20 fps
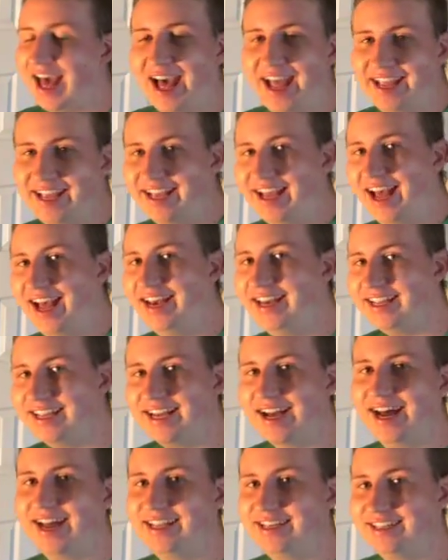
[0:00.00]
I kind of
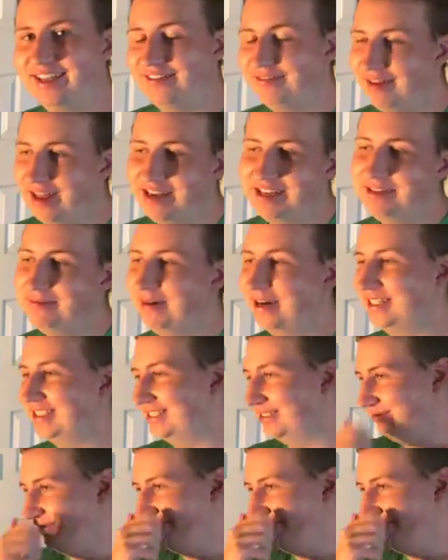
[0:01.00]
got offended by some